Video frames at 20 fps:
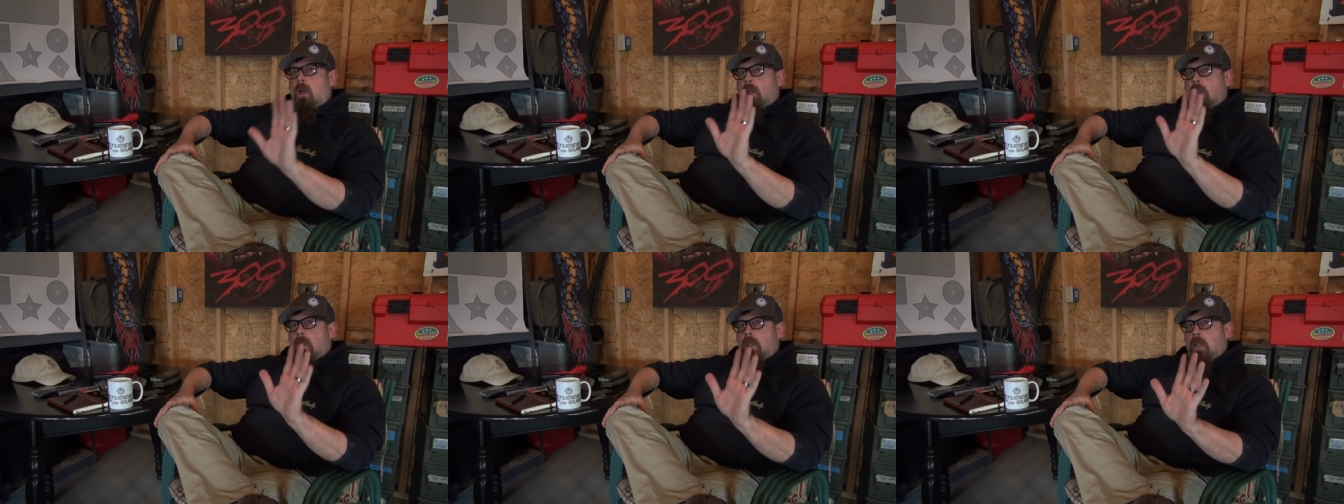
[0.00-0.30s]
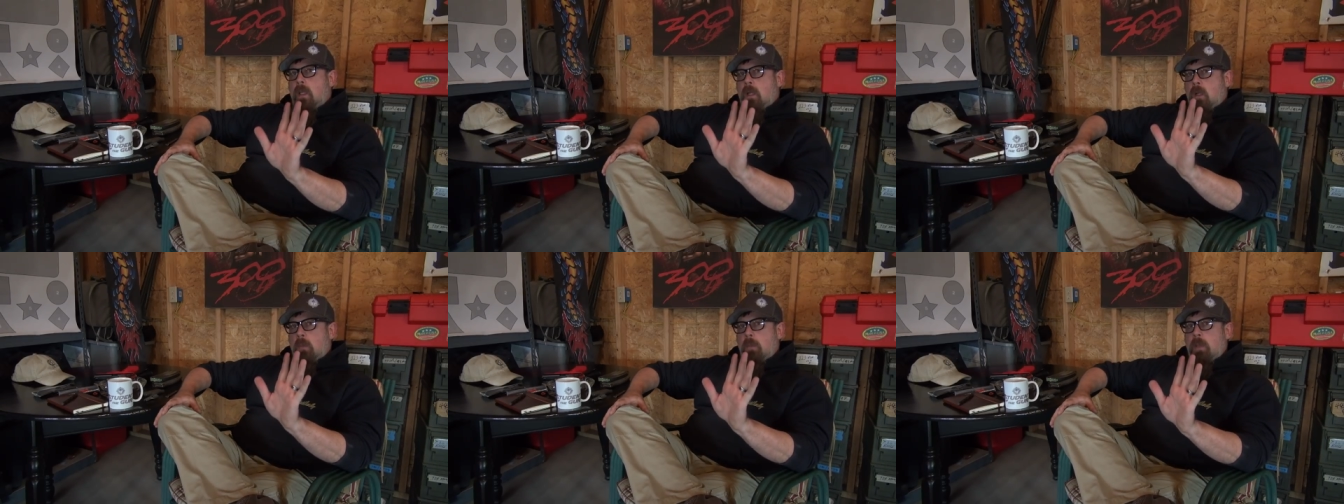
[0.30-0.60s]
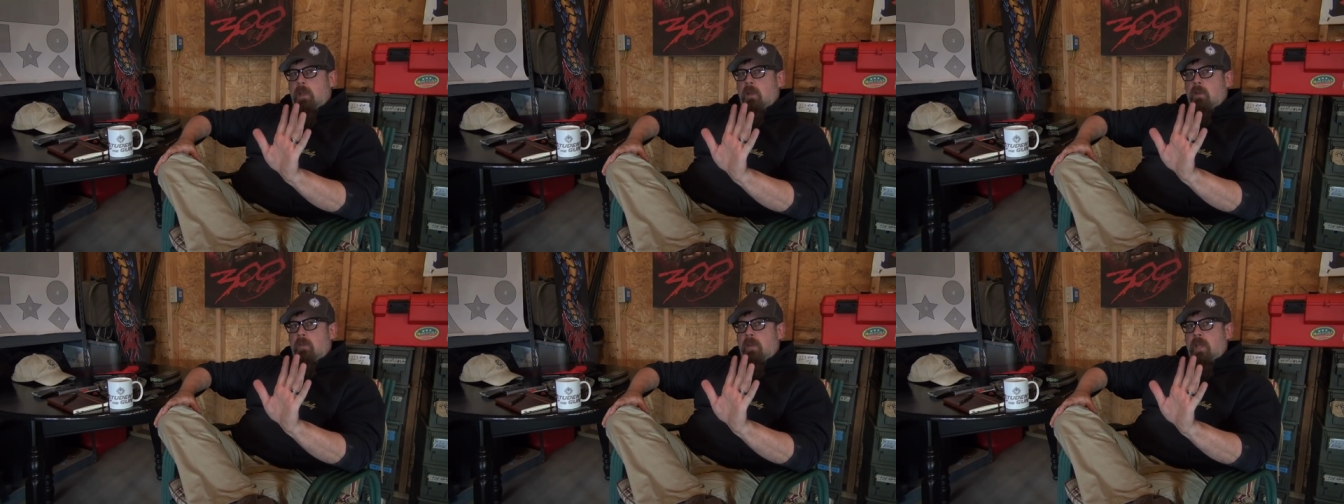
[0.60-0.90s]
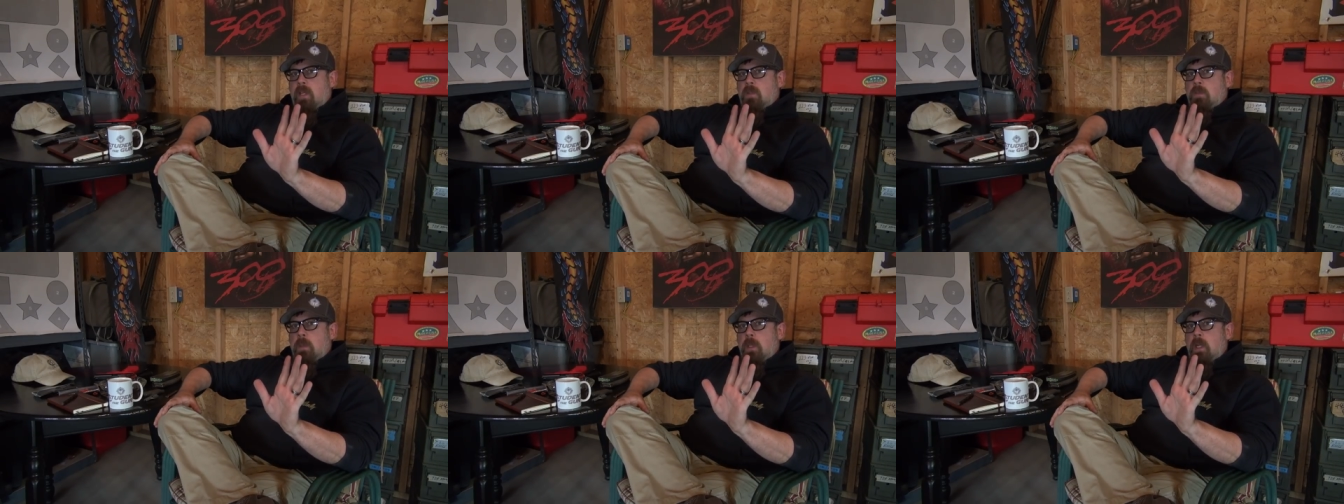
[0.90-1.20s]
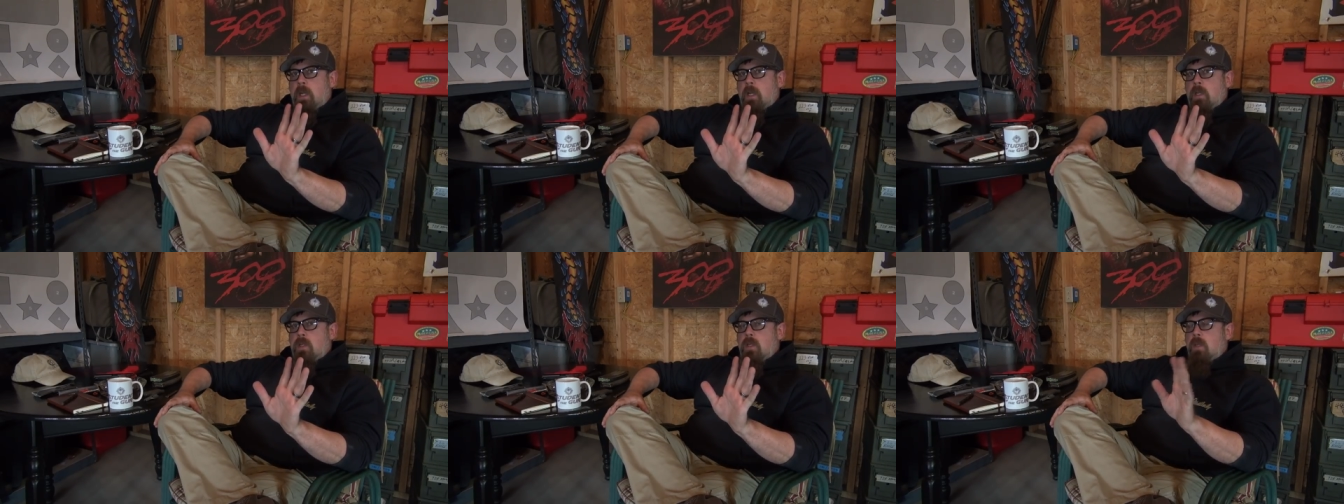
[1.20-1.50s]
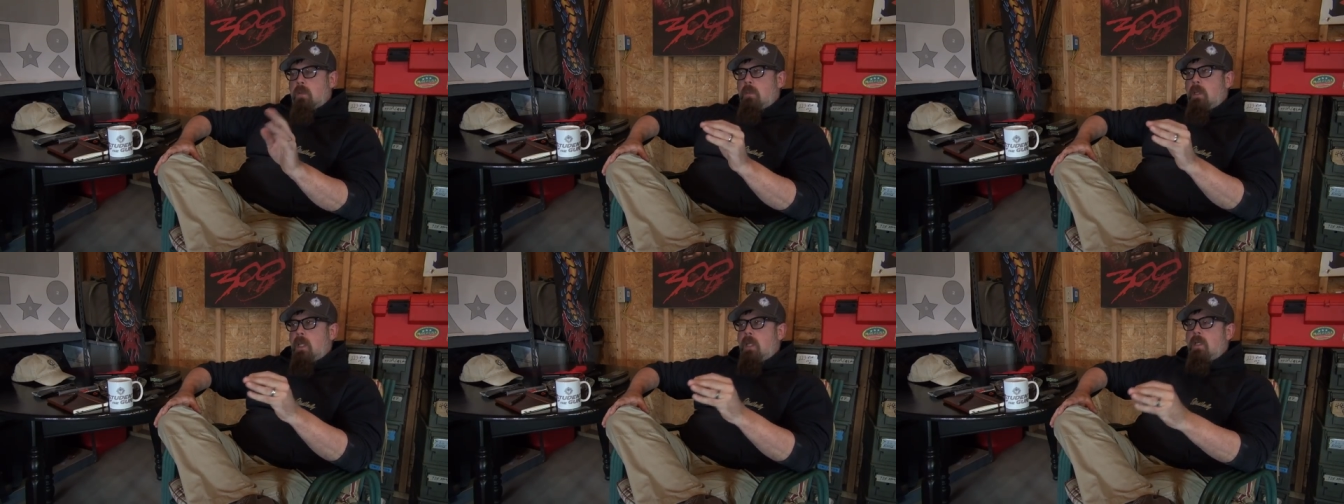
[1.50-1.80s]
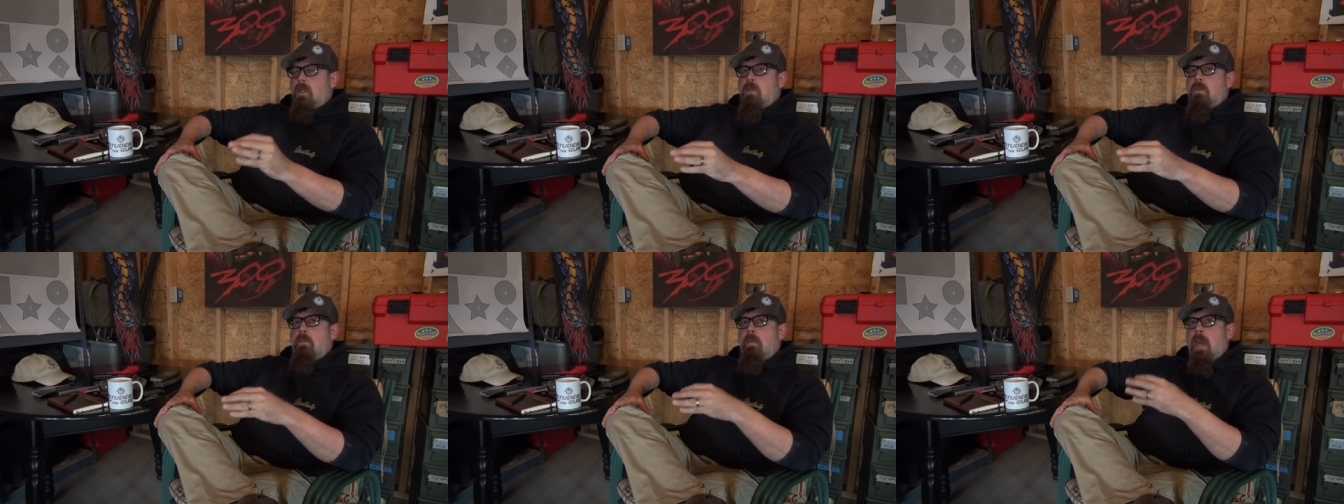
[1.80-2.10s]
a little bit of explanation
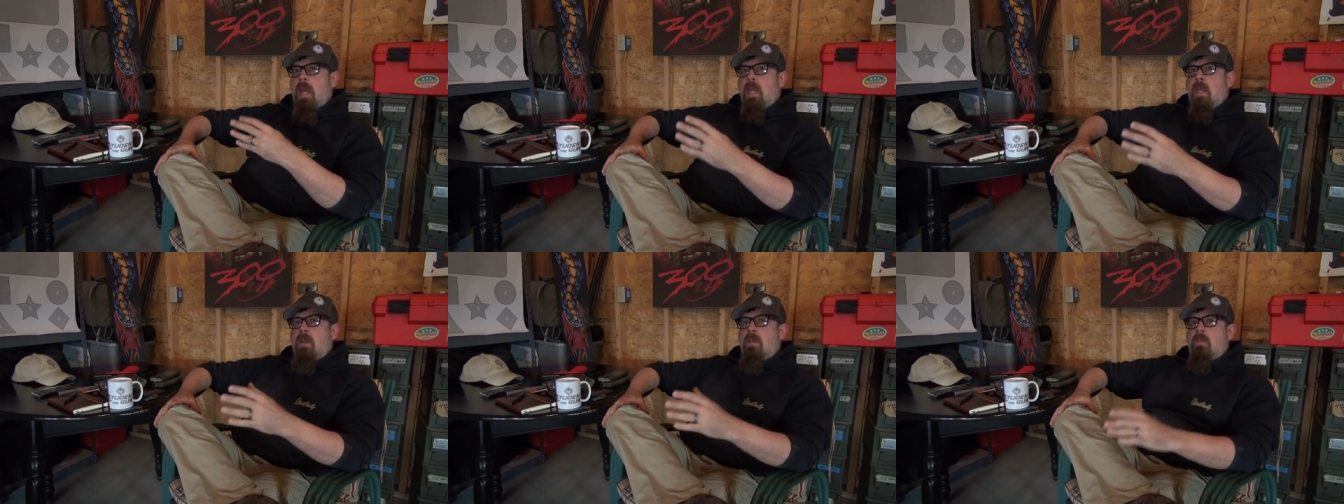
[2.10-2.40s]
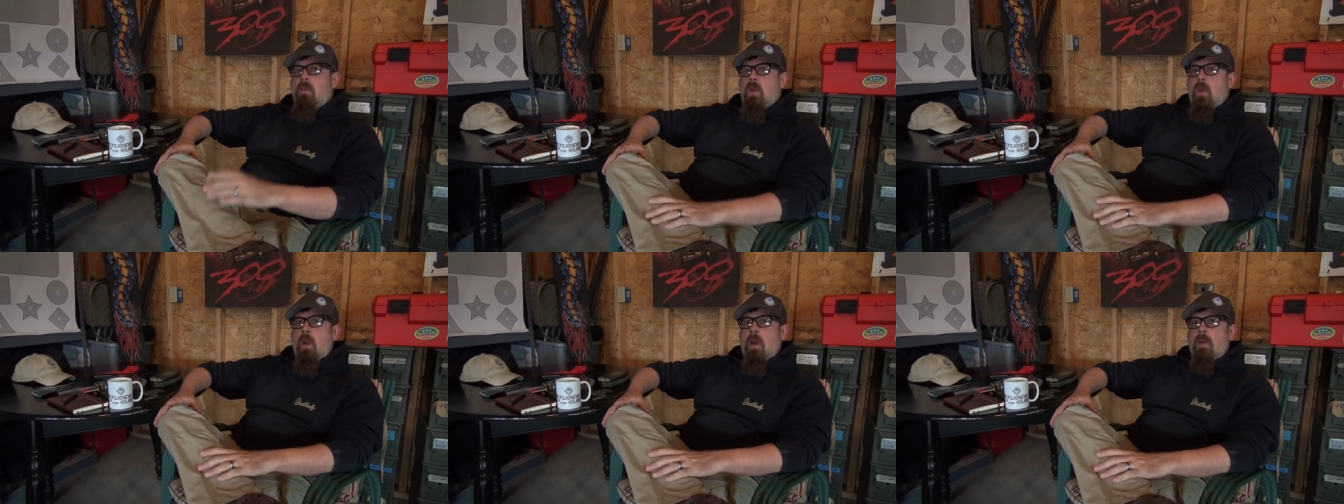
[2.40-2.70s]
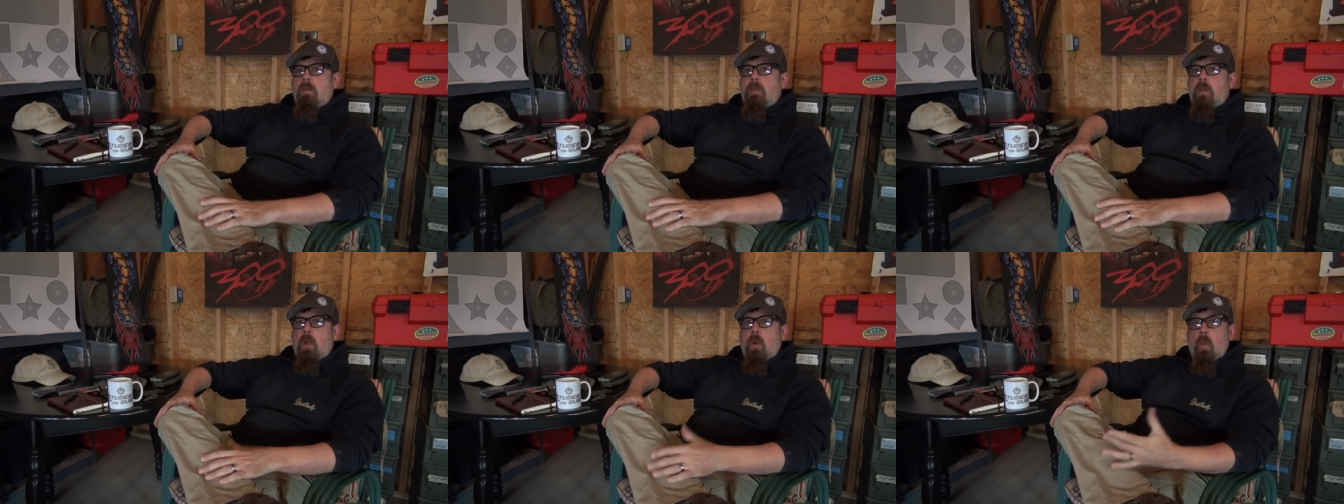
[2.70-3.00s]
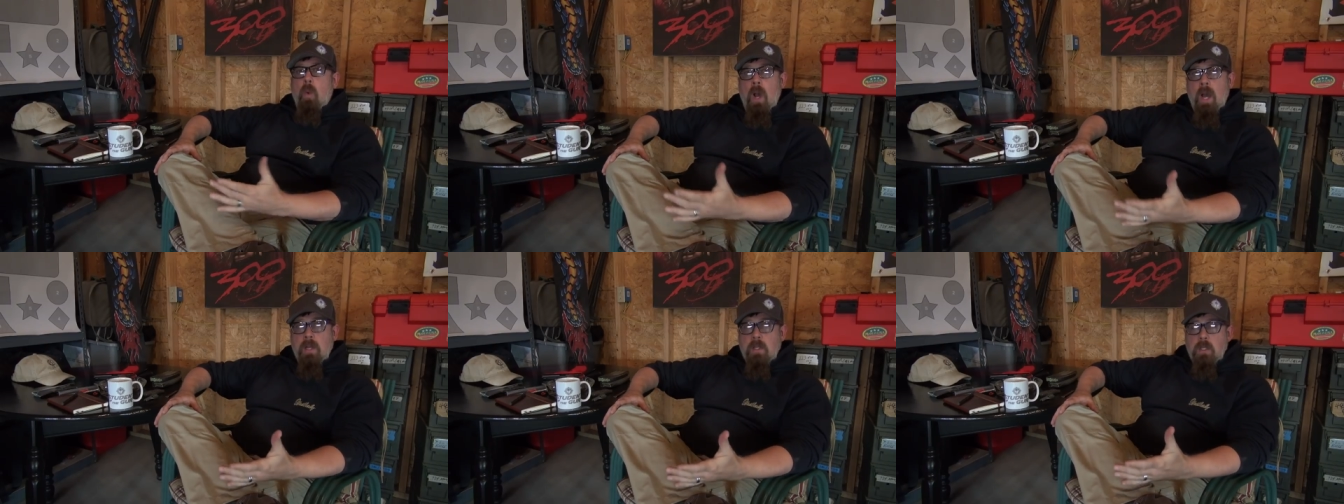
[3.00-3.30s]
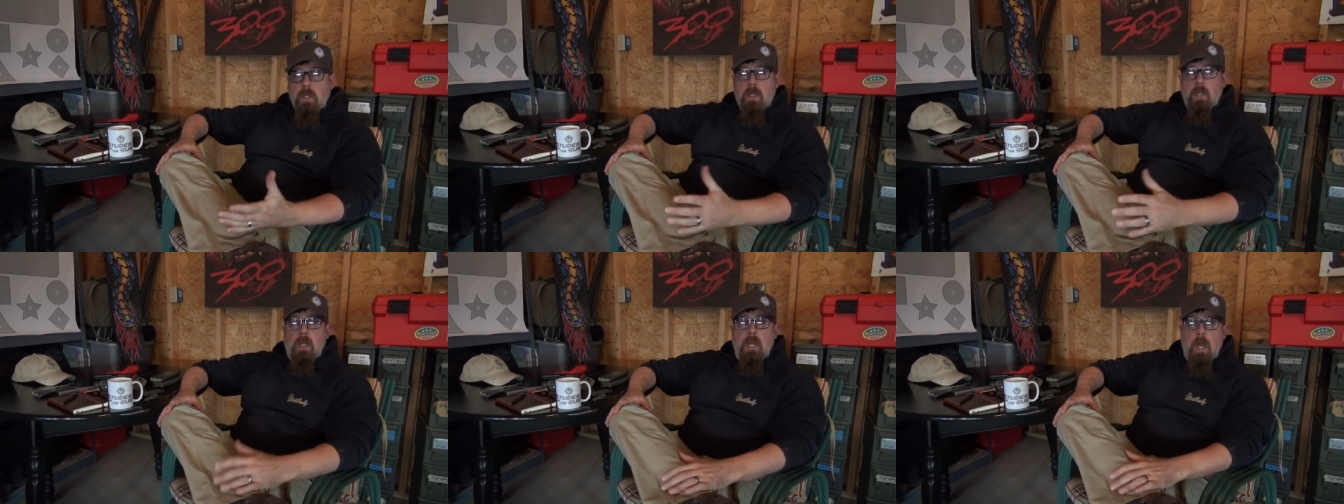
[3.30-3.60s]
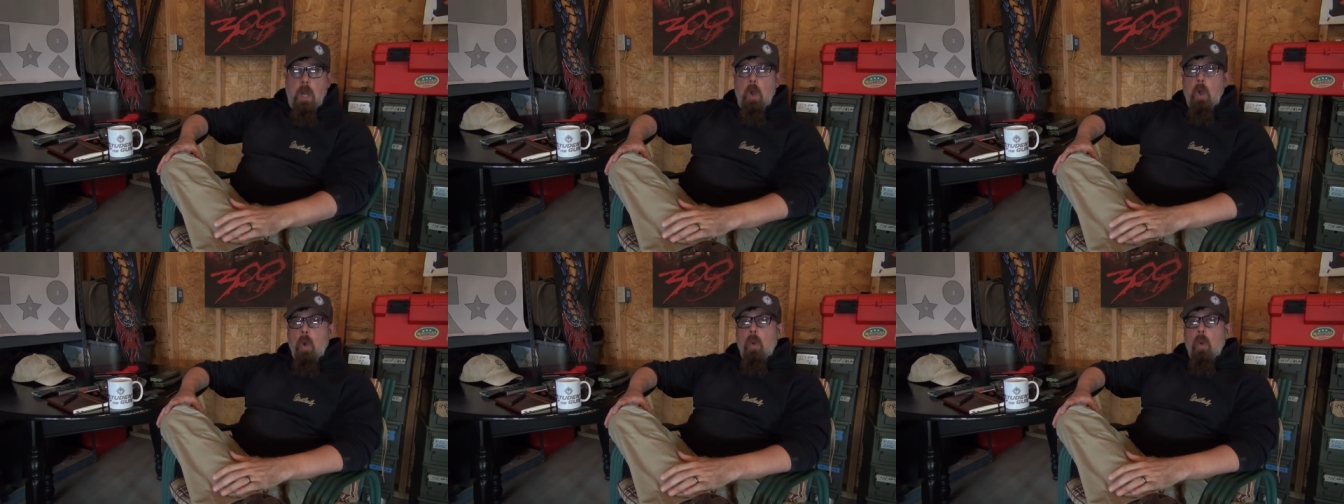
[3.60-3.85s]
because many of you out there watching